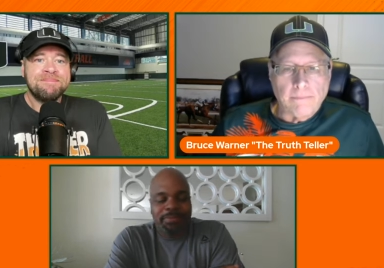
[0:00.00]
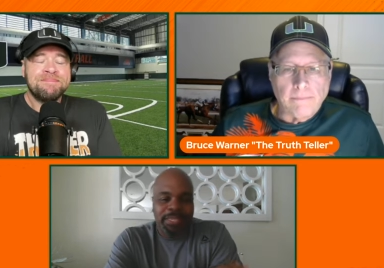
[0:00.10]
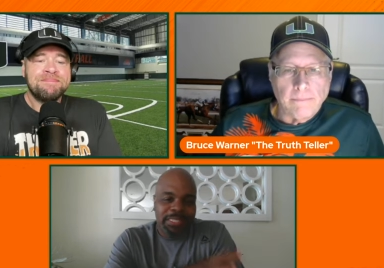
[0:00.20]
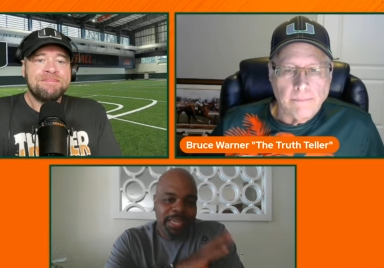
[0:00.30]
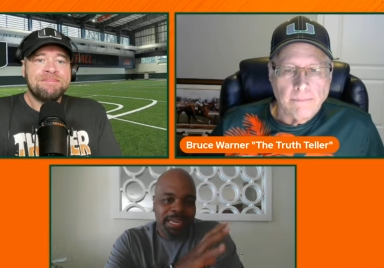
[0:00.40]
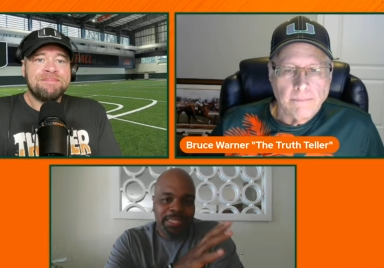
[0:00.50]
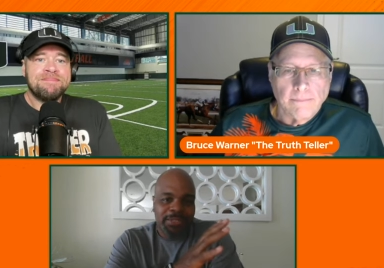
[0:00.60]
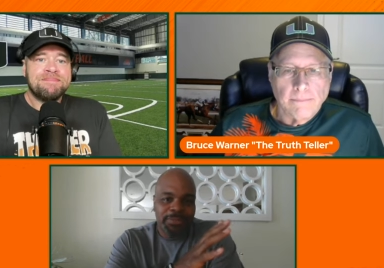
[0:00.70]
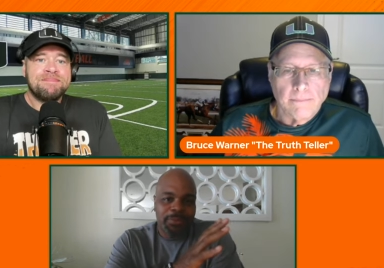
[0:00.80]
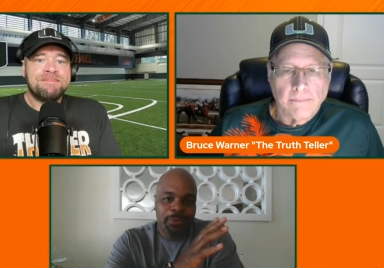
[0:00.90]
Speaker 1: the Giants
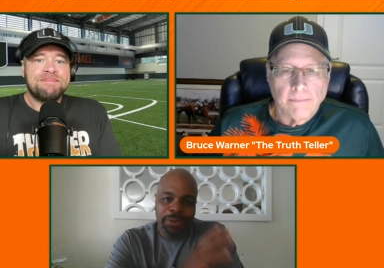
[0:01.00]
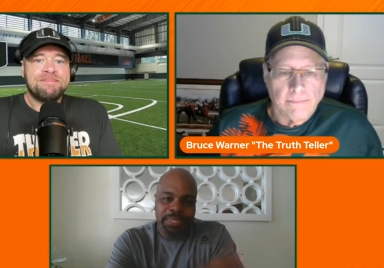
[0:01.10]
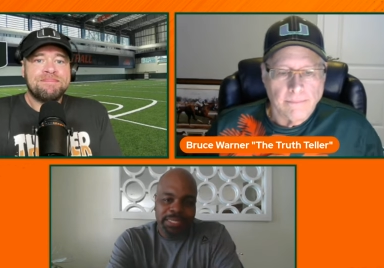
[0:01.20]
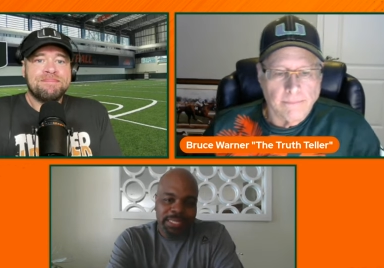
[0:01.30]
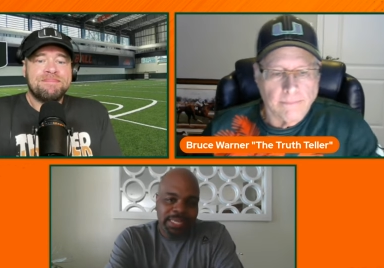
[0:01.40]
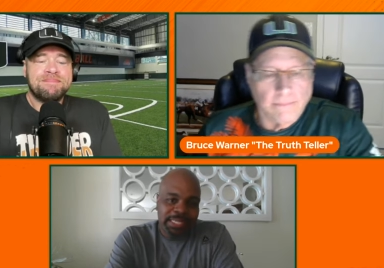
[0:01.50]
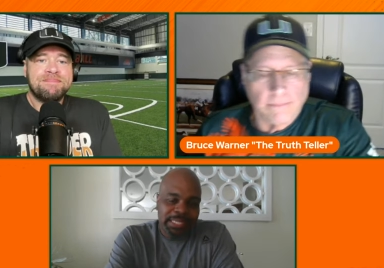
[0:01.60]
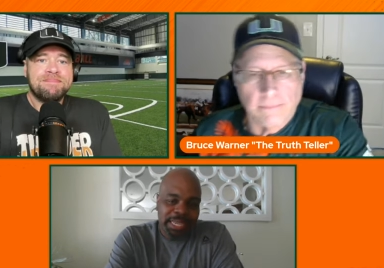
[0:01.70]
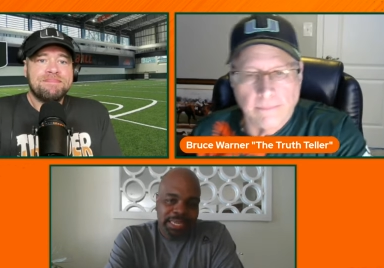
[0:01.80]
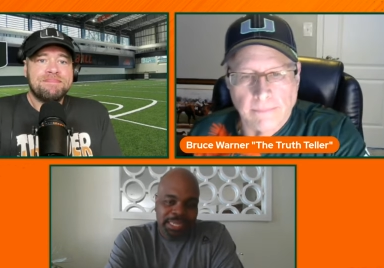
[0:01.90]
organization.
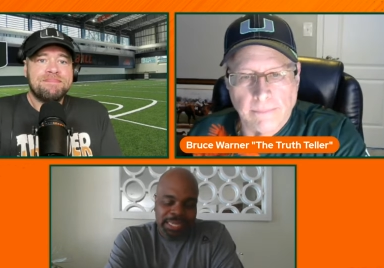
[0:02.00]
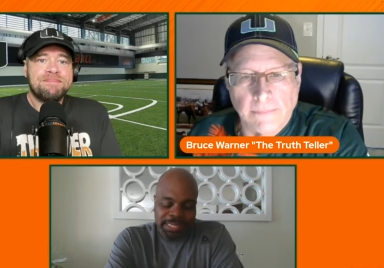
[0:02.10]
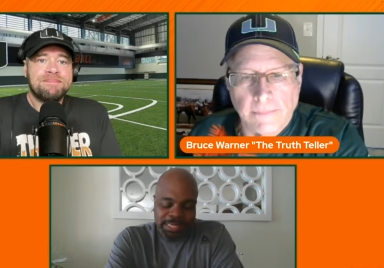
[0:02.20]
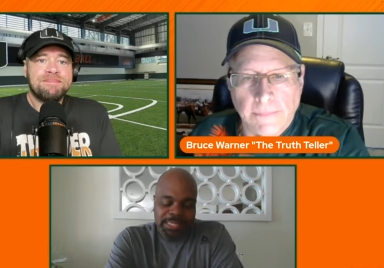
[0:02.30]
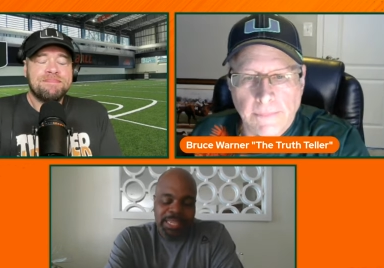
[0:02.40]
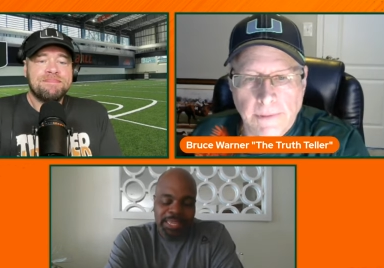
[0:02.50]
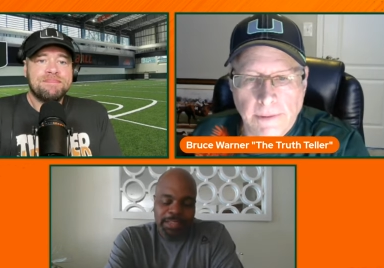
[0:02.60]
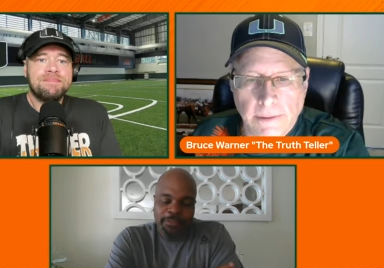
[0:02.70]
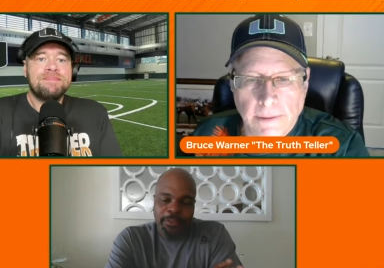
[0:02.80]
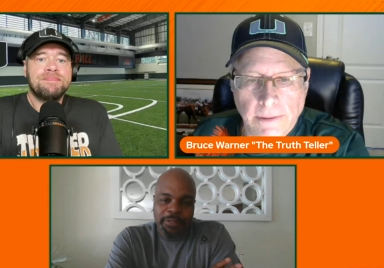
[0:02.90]
Like they, it's just like they
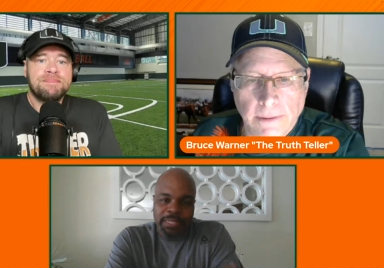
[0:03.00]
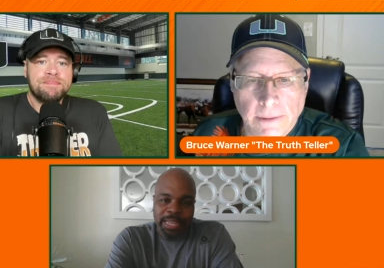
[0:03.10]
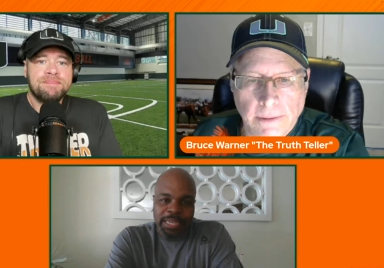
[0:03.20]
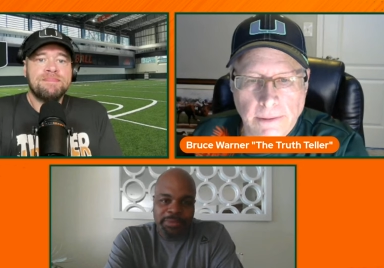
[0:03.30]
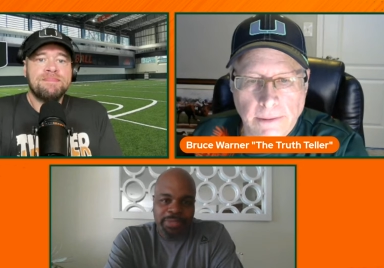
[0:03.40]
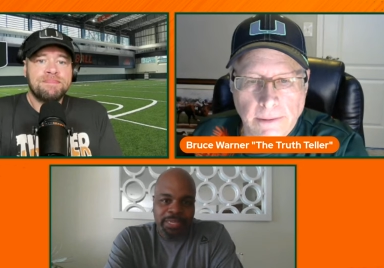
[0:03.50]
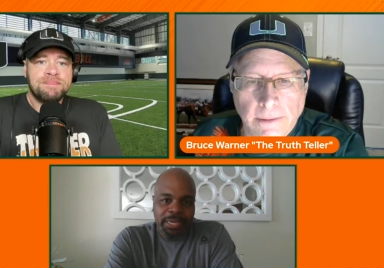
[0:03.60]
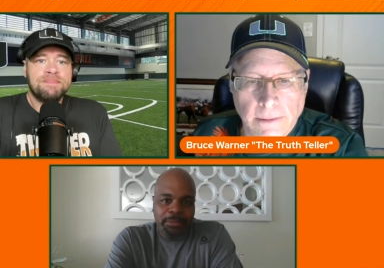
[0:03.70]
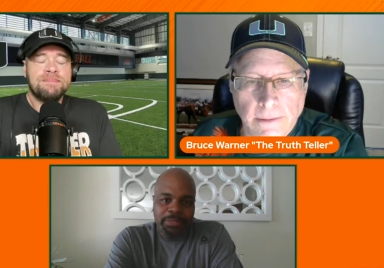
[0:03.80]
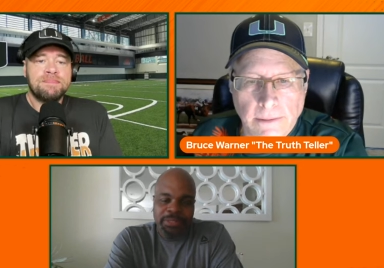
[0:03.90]
first class when it
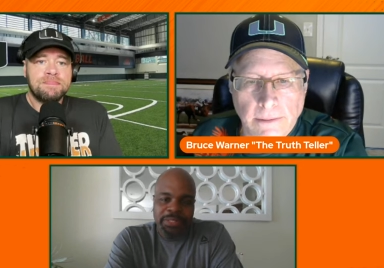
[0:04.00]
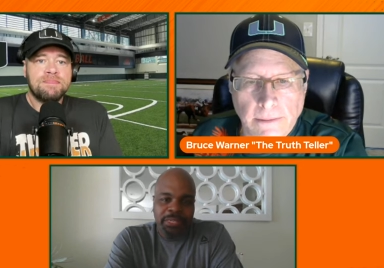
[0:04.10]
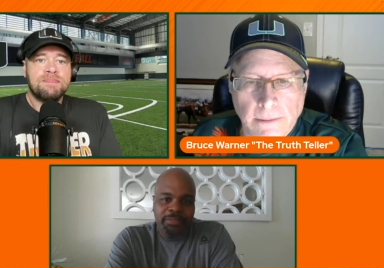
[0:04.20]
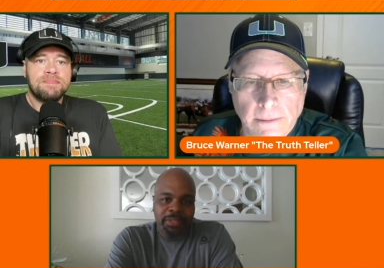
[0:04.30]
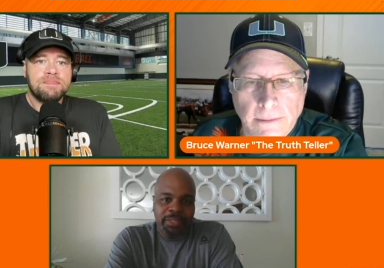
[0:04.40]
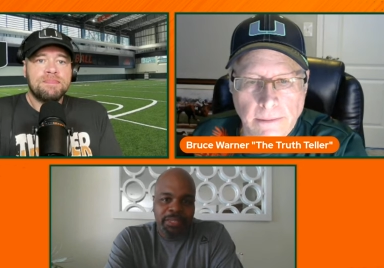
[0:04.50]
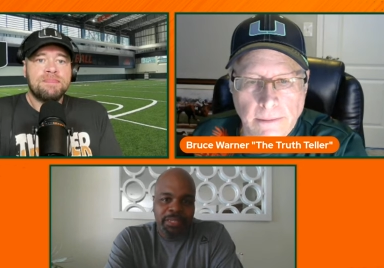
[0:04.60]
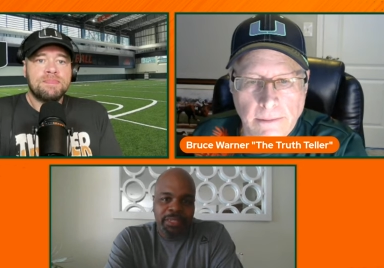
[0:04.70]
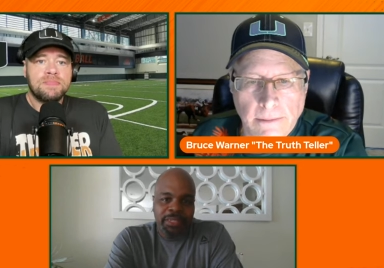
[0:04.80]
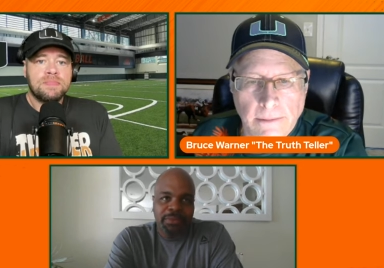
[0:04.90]
comes to stuff, and
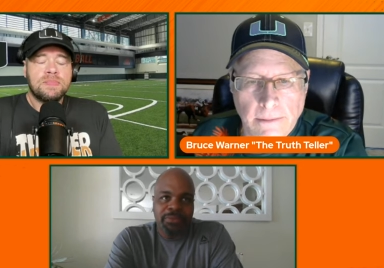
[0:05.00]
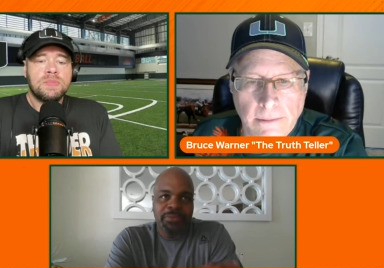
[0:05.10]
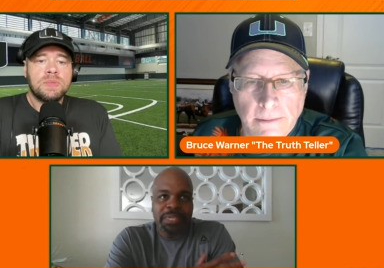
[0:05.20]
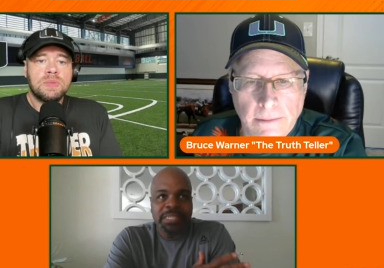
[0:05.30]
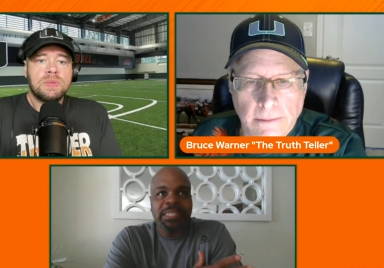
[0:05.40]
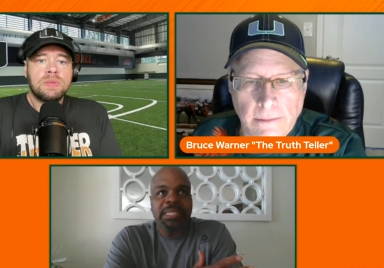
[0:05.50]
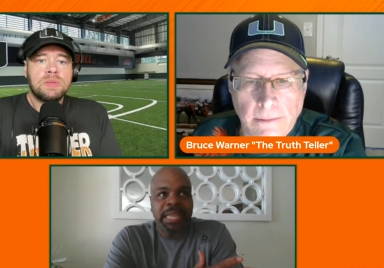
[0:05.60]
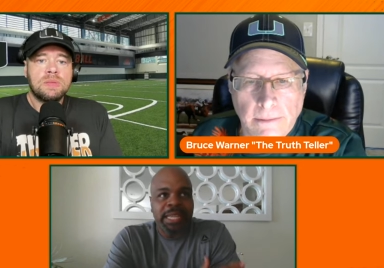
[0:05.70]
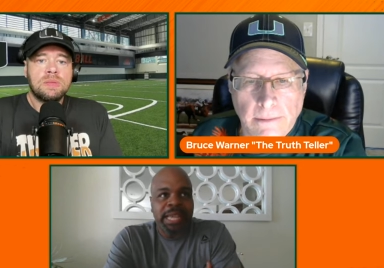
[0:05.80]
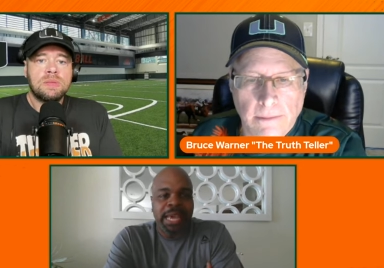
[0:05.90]
it's a reason
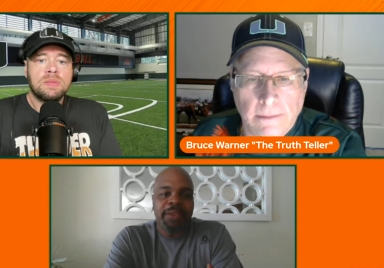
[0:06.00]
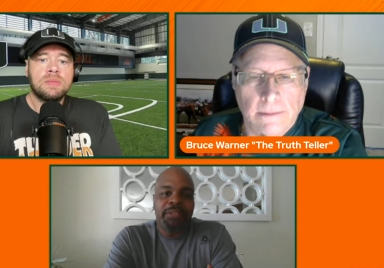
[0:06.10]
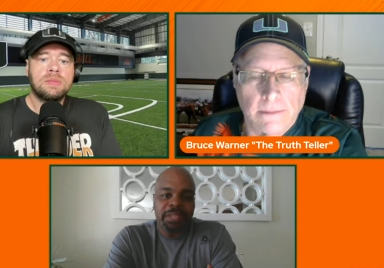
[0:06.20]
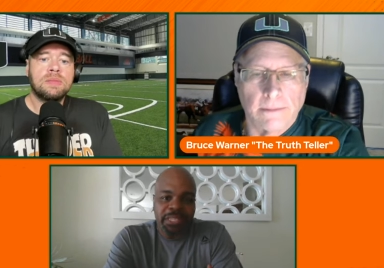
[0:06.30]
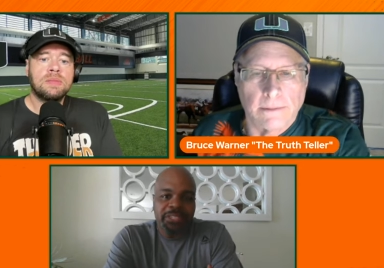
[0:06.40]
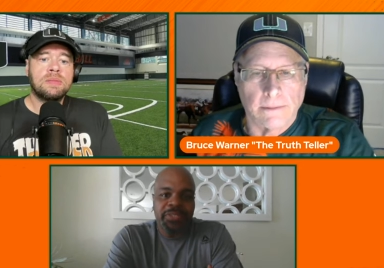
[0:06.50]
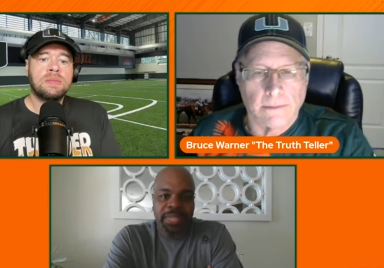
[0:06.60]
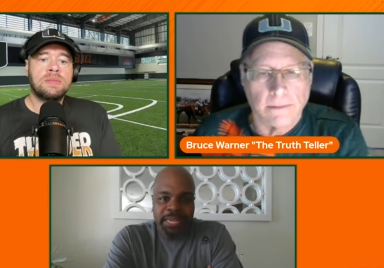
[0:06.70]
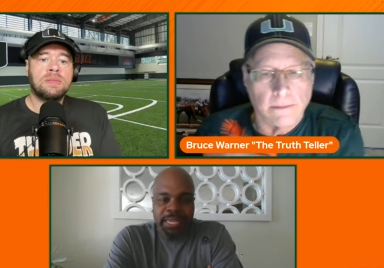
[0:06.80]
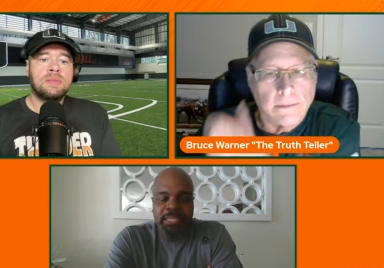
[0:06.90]
that they have the history
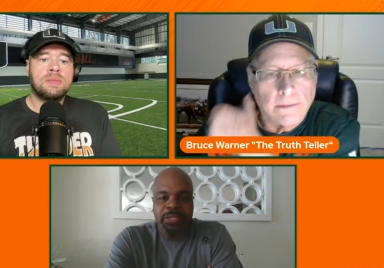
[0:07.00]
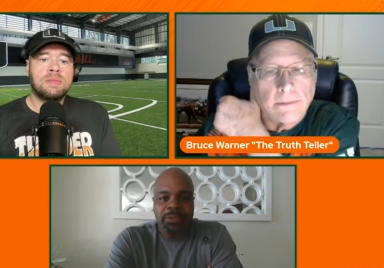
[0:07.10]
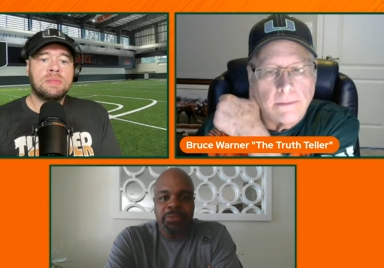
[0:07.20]
that they do.